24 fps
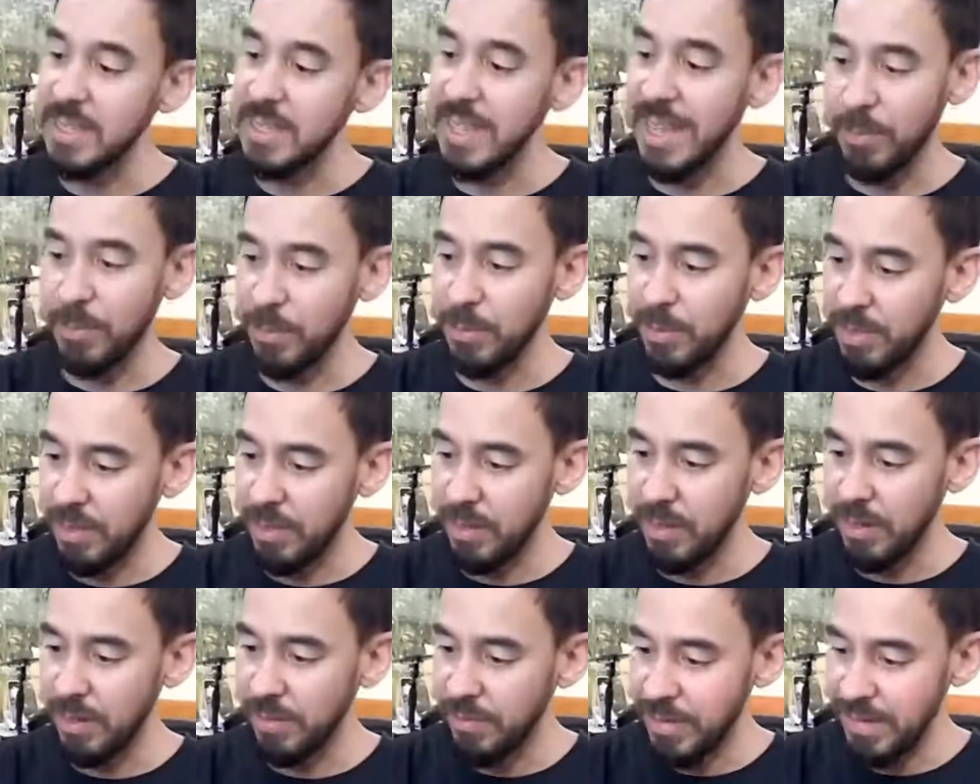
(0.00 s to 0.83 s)
Hybrid
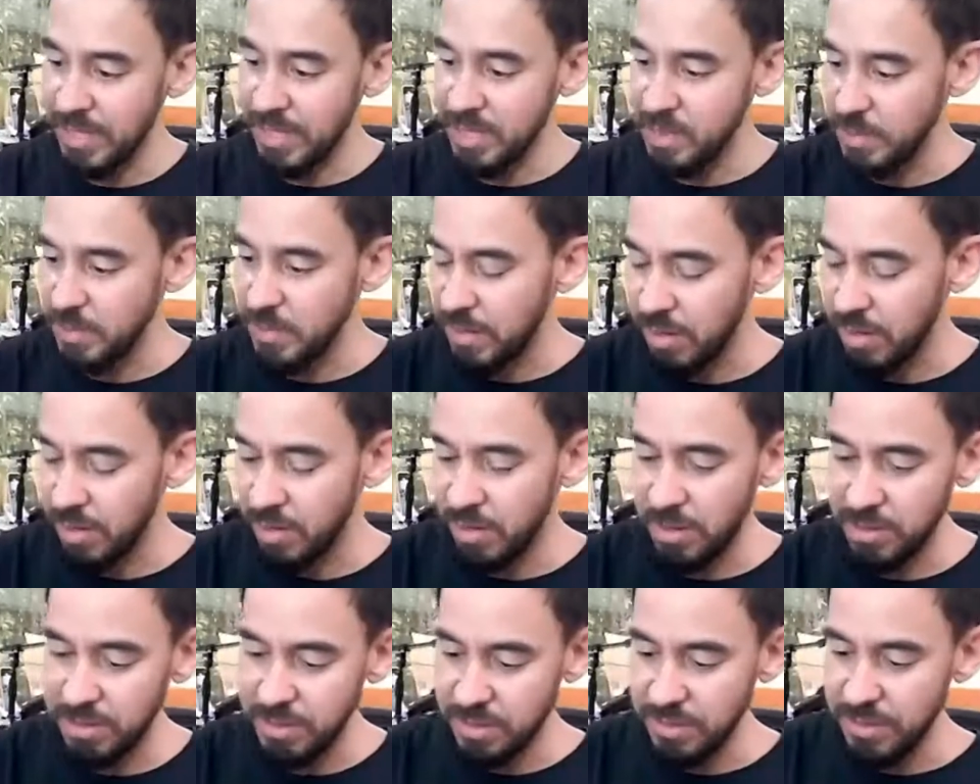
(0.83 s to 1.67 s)
Theory. Frank's been our
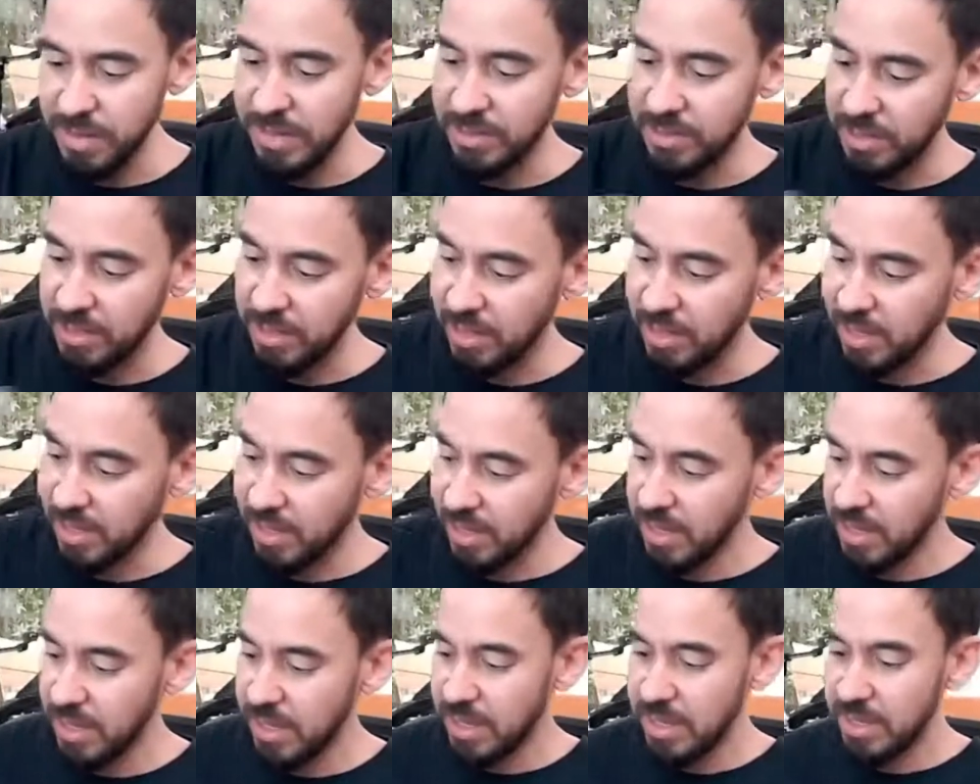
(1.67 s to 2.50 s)
art director.
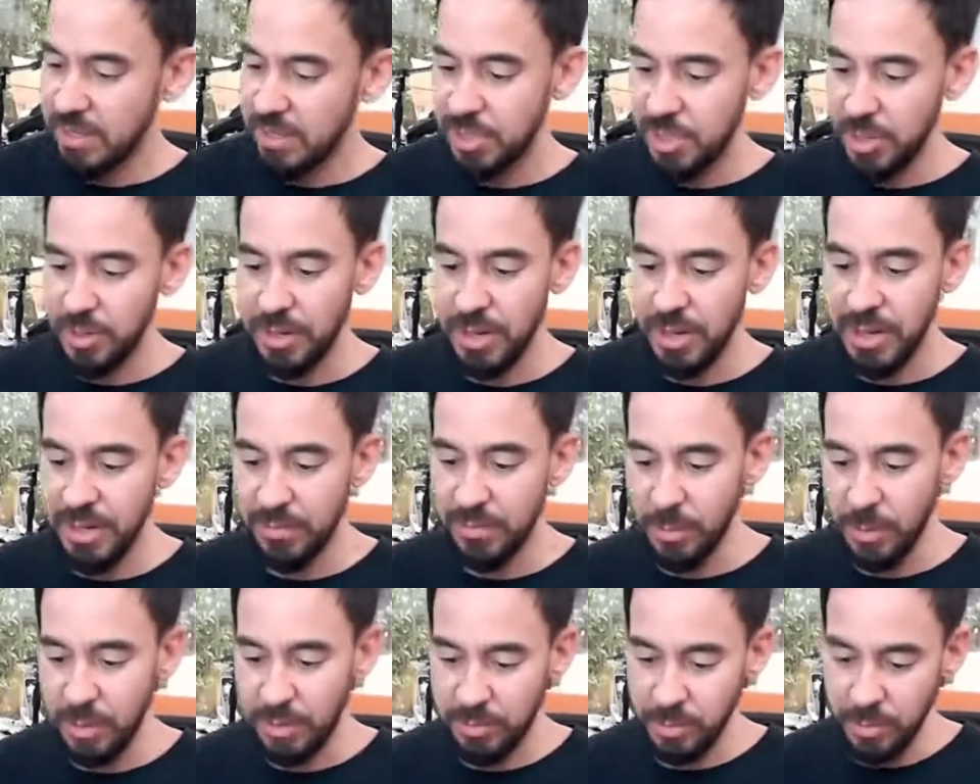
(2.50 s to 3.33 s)
Joe and I have
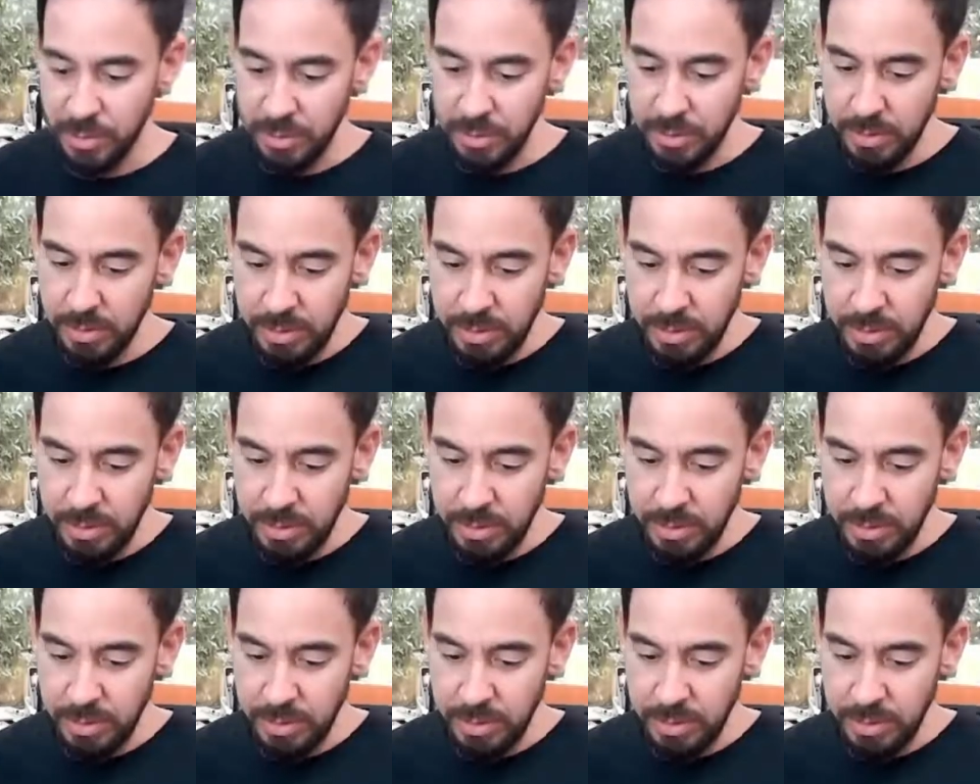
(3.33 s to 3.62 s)
worked with